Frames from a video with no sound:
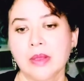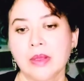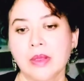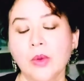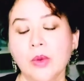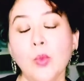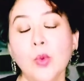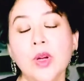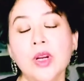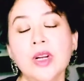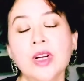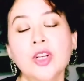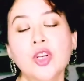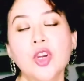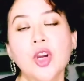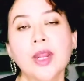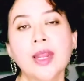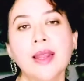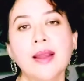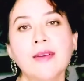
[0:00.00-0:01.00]
word
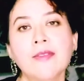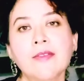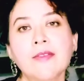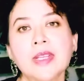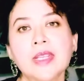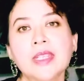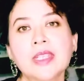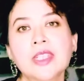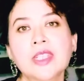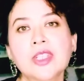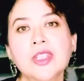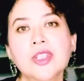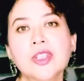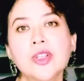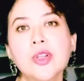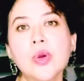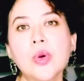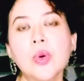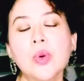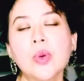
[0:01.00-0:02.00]
called love is
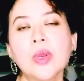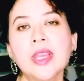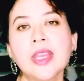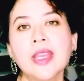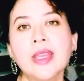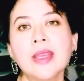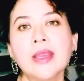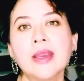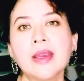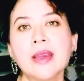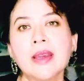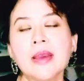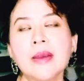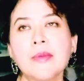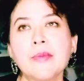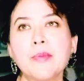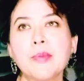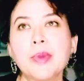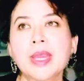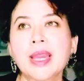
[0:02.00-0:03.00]
slowly
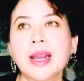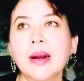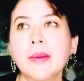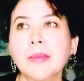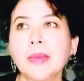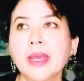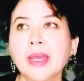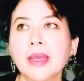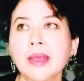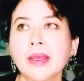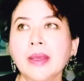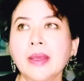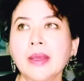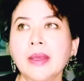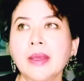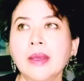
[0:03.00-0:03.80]
becoming